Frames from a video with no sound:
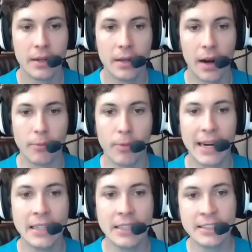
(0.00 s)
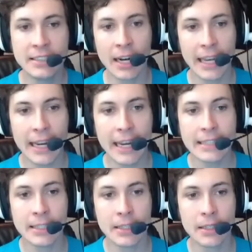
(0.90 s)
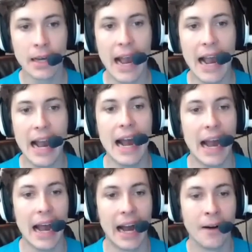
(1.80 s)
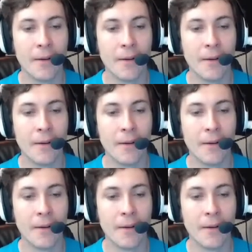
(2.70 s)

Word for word: Alright, ready? Suck it! Ah!